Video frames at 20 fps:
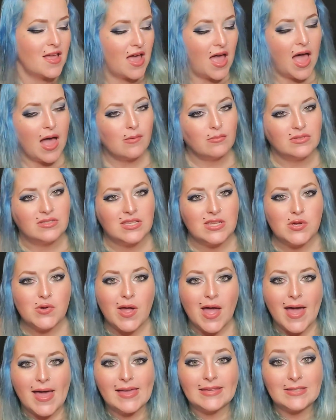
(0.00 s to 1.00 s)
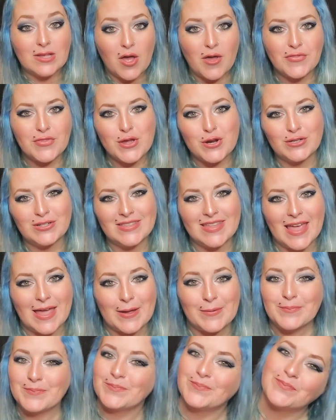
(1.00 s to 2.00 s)
I will see you guys on Thursday.
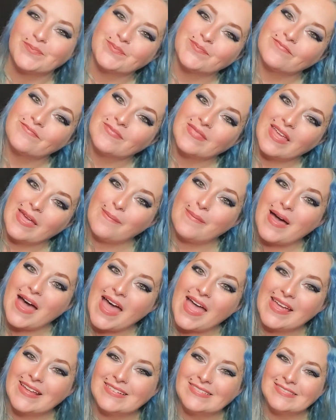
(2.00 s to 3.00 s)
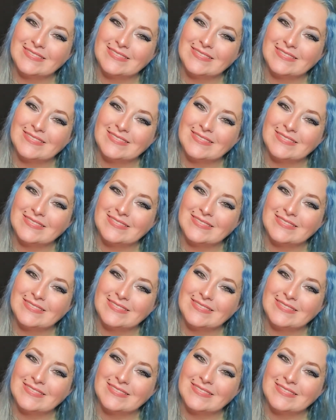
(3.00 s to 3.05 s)
Goodbye.